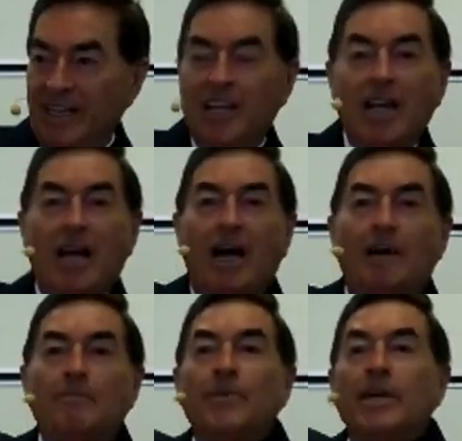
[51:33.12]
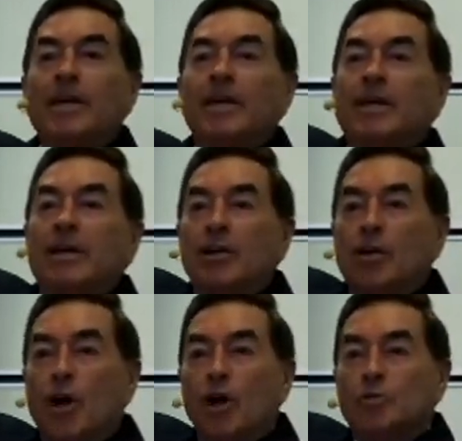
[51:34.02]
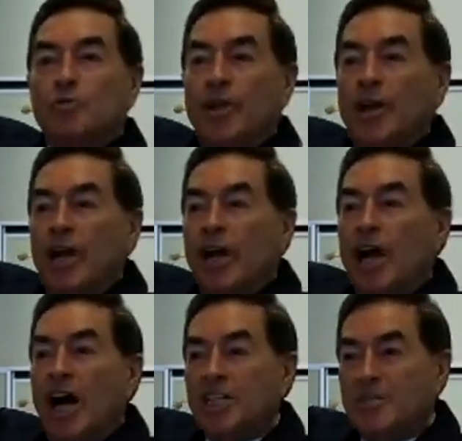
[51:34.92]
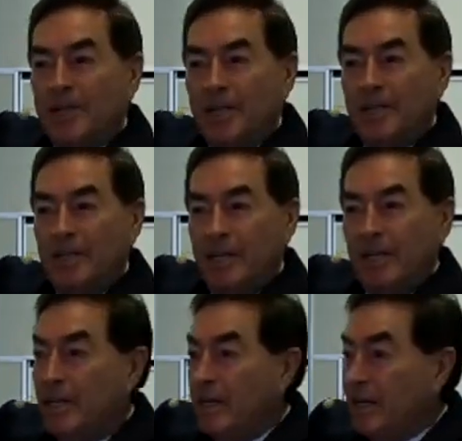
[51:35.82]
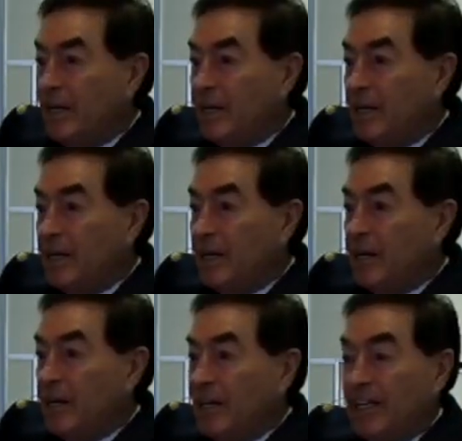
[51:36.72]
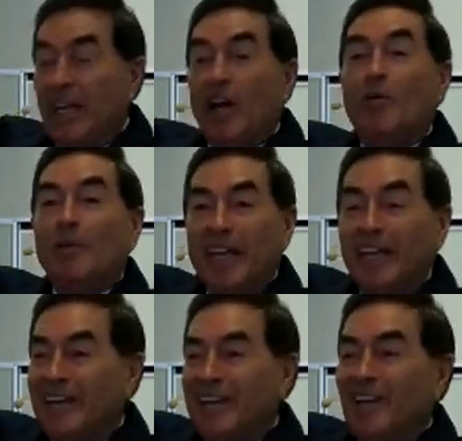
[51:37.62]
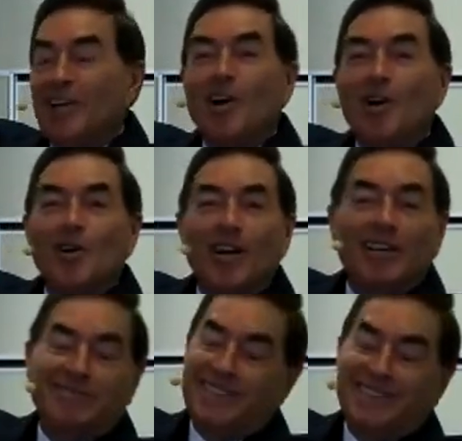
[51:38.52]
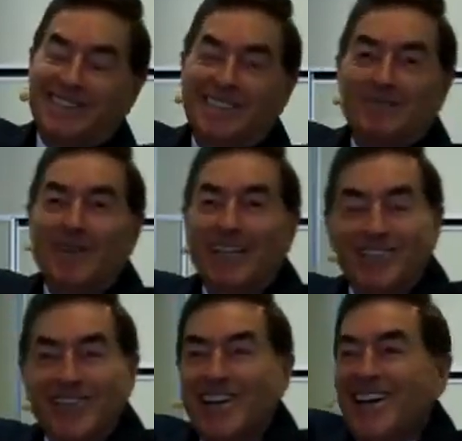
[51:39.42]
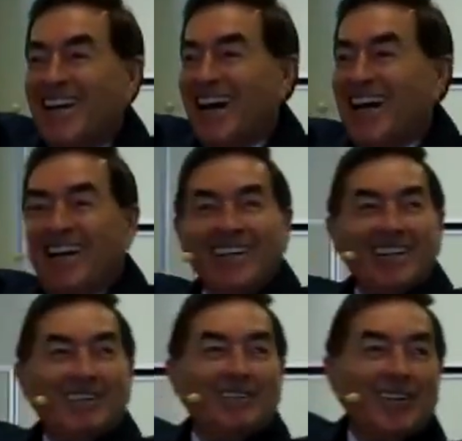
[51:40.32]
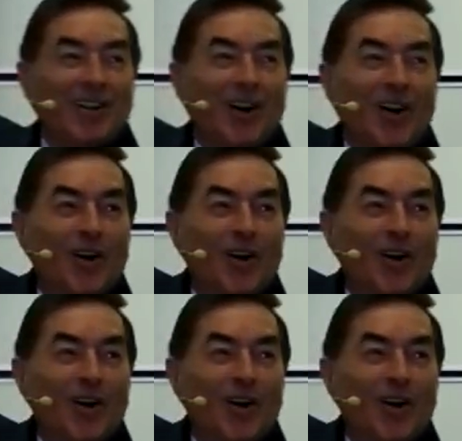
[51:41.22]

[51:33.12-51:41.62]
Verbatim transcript: uh, goes with her husband, Naomi, go uh, Spanish, uh, goes